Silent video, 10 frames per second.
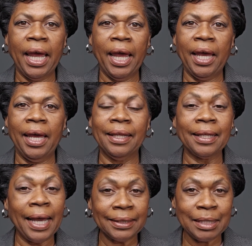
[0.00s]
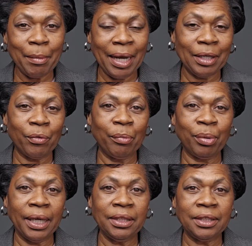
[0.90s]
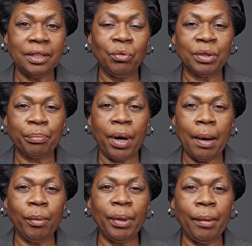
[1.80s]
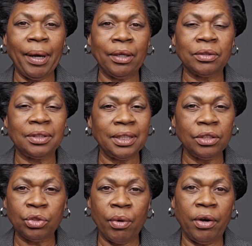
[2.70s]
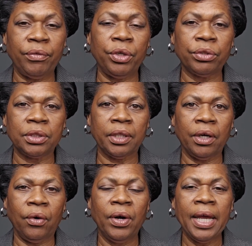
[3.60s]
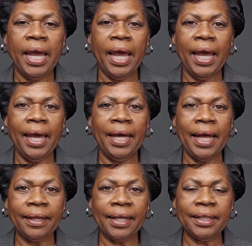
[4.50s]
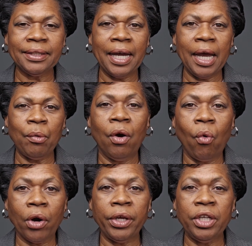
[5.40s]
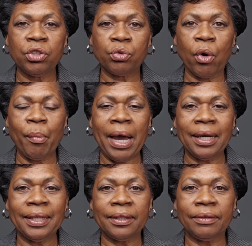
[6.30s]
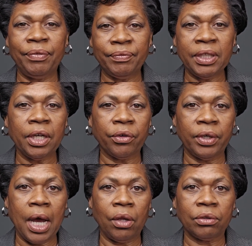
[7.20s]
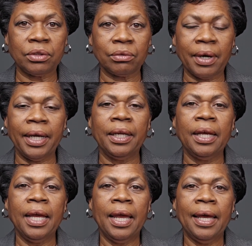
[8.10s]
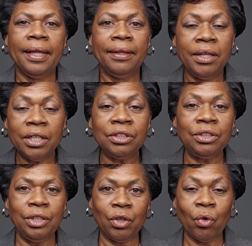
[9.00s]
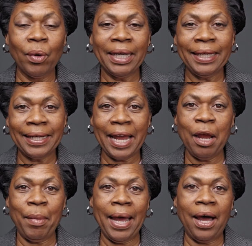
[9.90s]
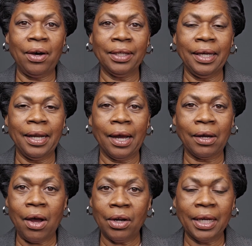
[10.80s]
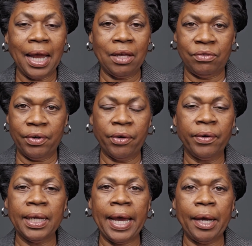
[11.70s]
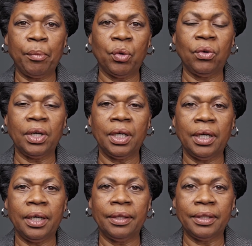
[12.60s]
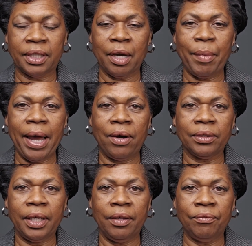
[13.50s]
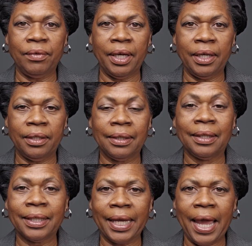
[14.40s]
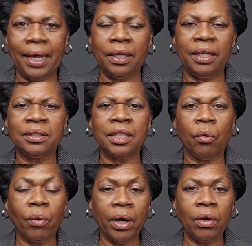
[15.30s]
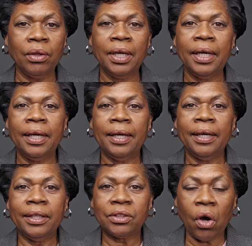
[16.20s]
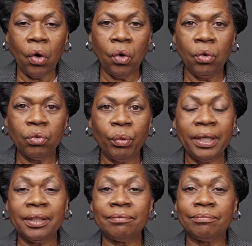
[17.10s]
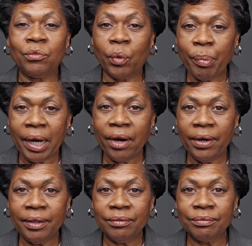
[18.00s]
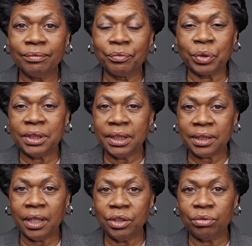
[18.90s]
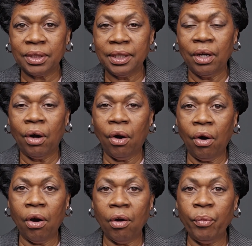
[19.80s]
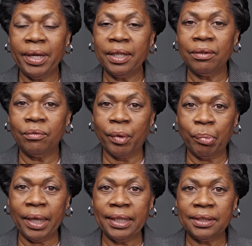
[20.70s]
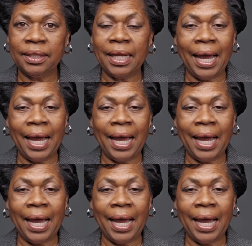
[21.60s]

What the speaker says: And the last time I had to replace it was probably about 10 to 12 years ago. And at that time, water heaters were about $1,500, right? This year, when he came out, and I called a guy, it's very reliable, to come out and look at it. He said, well, it's old. We could repair it for $600, or we can replace it.